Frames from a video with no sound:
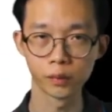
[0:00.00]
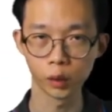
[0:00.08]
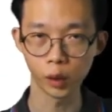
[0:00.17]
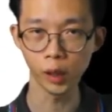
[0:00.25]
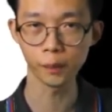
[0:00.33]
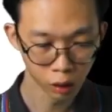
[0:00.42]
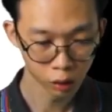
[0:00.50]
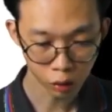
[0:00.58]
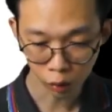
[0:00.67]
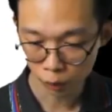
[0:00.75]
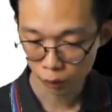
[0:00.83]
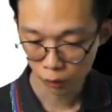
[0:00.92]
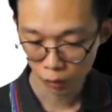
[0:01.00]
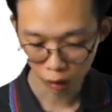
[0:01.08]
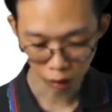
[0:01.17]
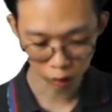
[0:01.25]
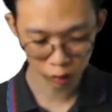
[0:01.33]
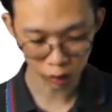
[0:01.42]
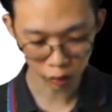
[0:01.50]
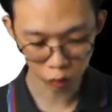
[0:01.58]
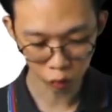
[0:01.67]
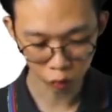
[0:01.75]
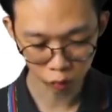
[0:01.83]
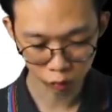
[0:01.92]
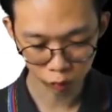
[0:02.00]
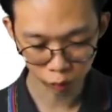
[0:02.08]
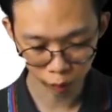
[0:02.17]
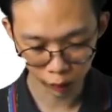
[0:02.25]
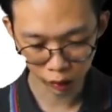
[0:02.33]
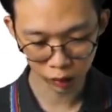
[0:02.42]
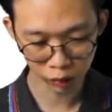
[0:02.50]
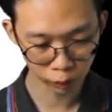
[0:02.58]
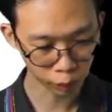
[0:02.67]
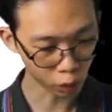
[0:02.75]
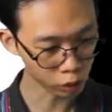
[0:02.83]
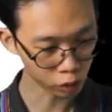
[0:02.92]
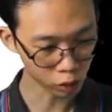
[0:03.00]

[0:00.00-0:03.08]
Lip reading: Okay, so just to make this point